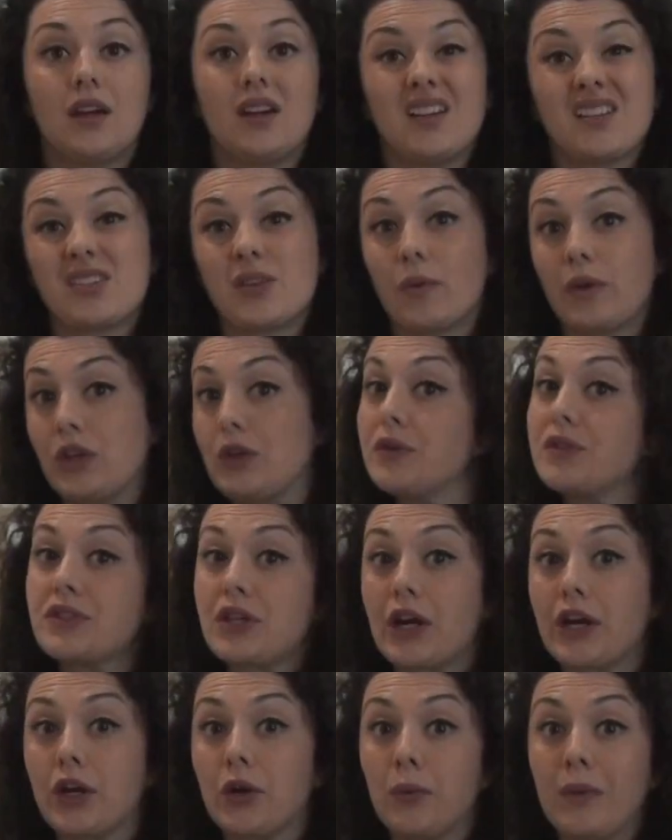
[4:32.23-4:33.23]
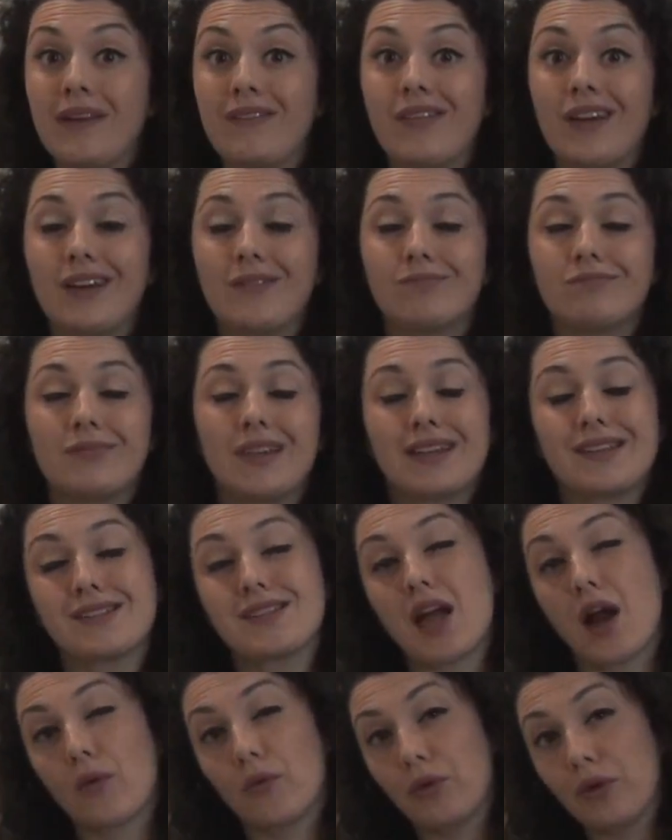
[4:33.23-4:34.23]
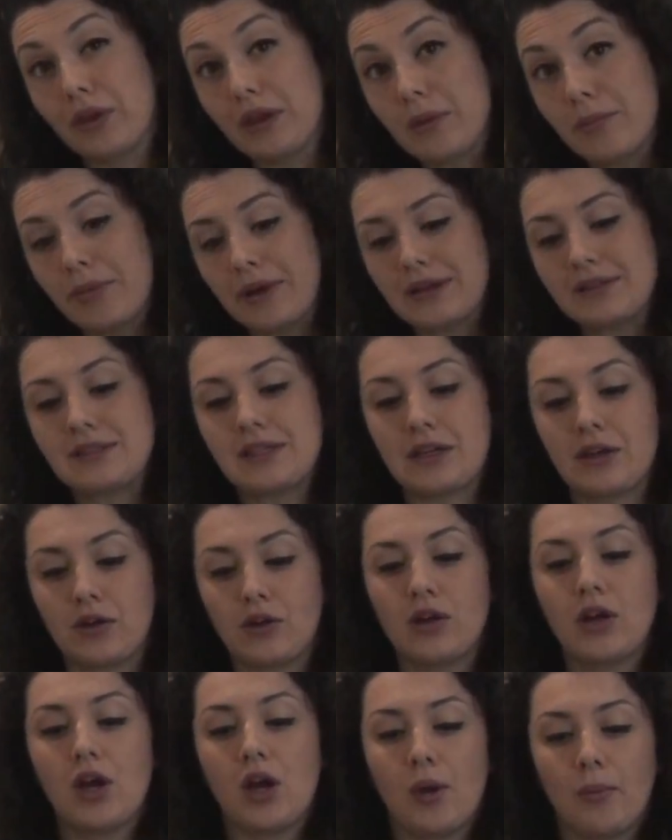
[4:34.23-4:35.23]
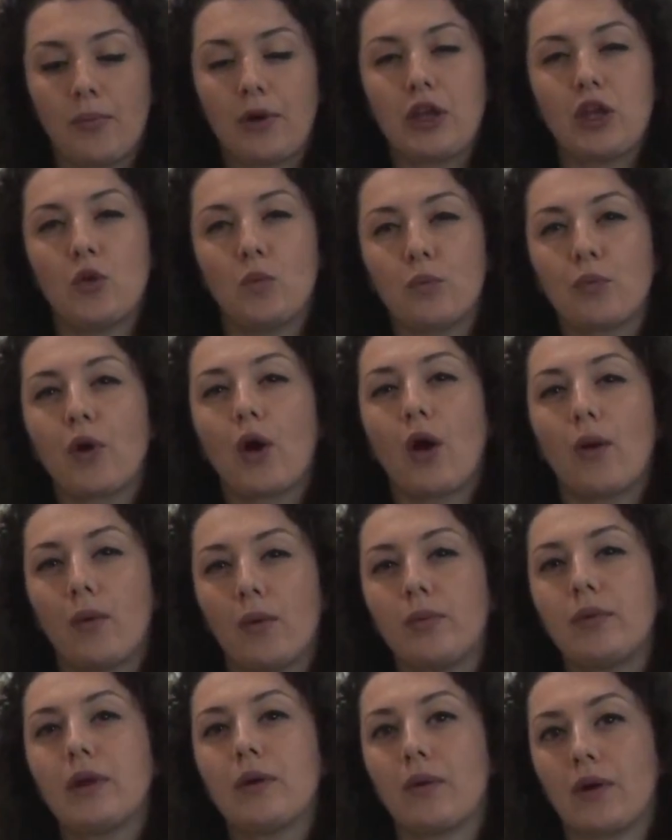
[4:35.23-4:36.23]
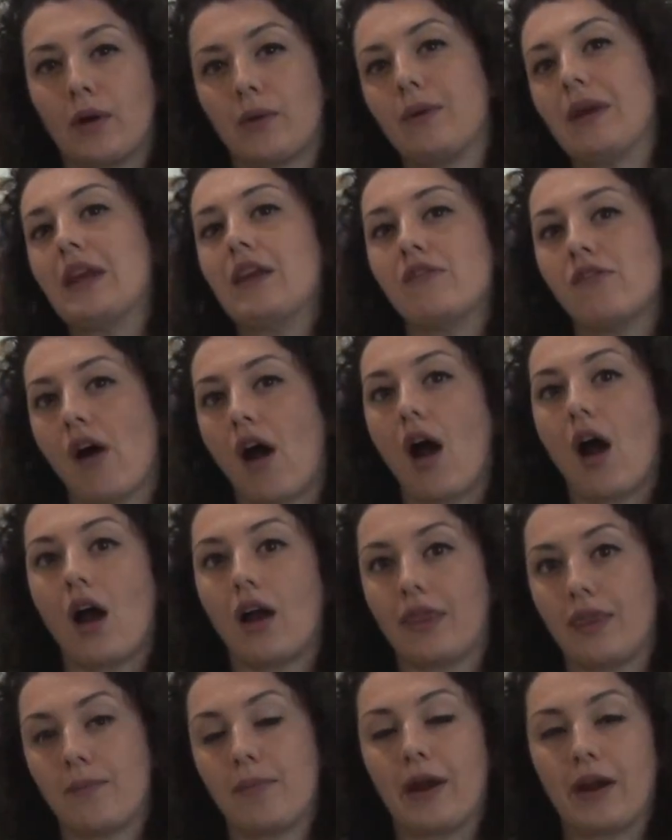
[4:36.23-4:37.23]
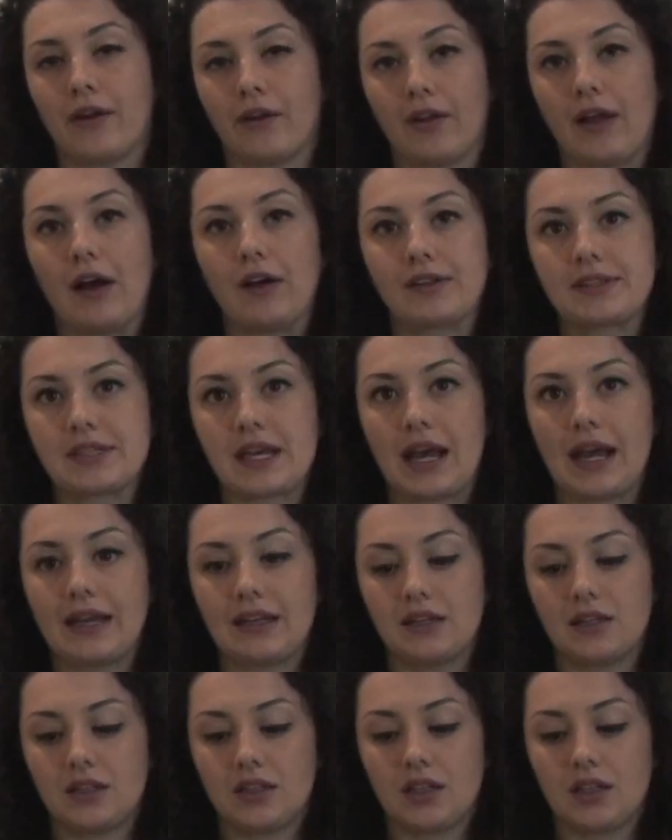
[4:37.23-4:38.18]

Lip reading: So when you start your weaving, it's not really a big deal, but you probably want to weave on the parallel side.